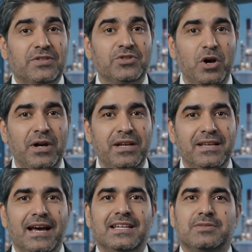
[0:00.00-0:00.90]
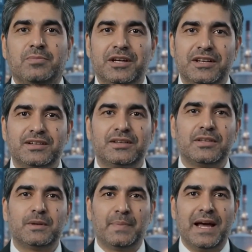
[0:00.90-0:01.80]
Socket and spigot.
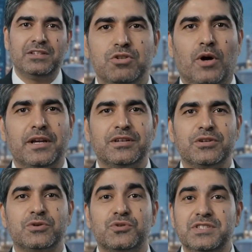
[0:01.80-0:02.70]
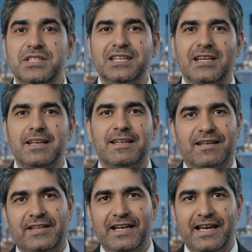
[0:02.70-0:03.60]
The bell joint you'll see in
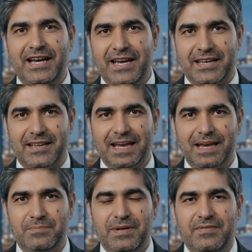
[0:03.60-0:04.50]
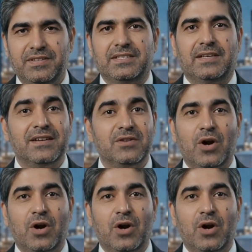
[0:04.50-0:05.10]
ductile iron and PVC.